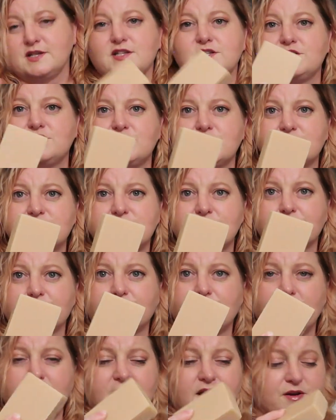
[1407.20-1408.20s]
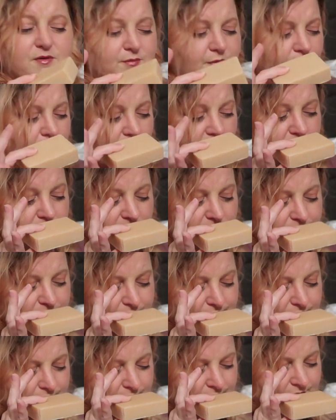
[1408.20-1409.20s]
It's just a plain bar, but
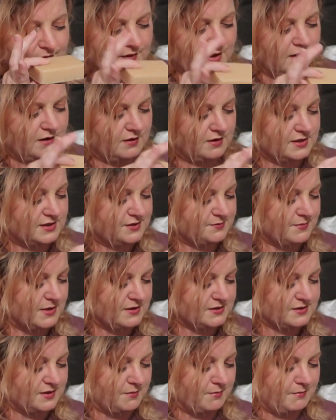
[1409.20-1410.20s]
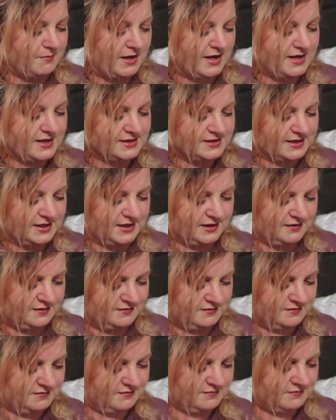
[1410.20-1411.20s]
oh, it smells amazing.
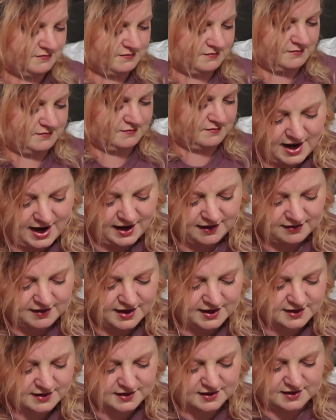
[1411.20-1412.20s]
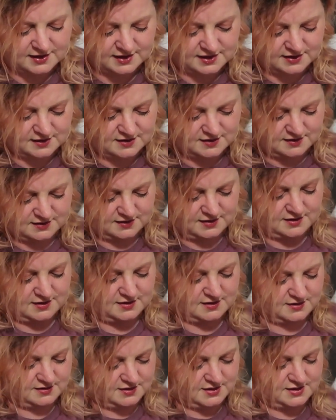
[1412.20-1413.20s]
I like getting
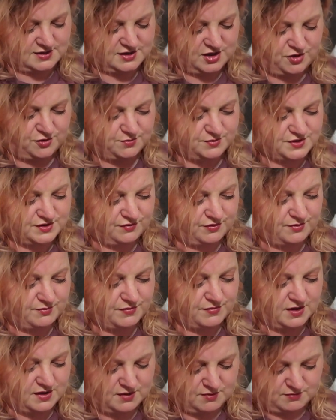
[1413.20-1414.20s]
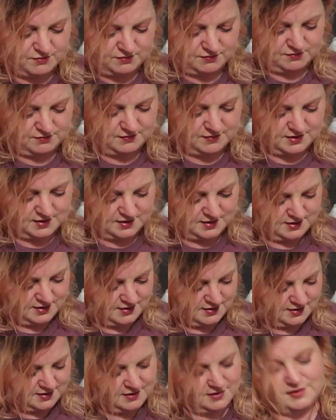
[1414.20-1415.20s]
the the soaps from them.
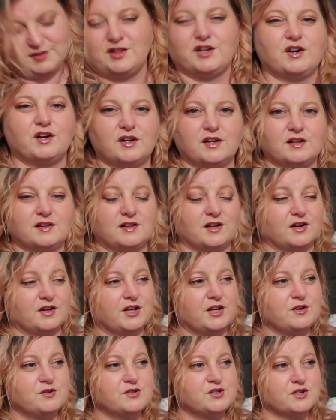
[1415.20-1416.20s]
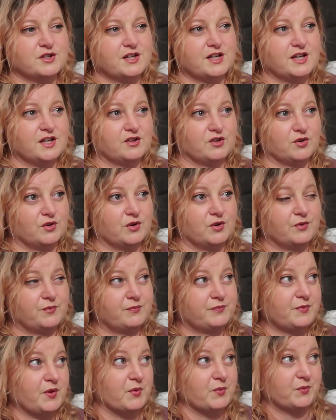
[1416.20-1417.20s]
They're they're usually either
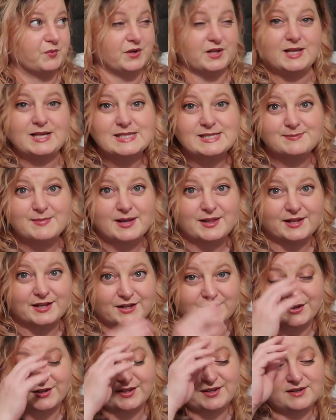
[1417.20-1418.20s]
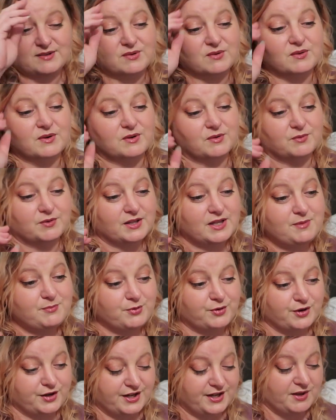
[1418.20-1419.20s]
really smelly good or really
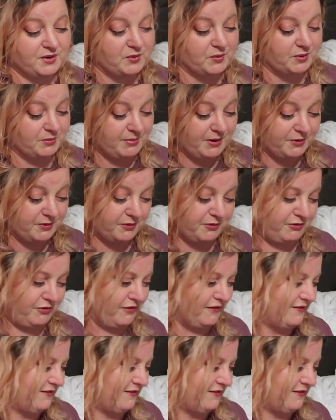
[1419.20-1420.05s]
pretty or both.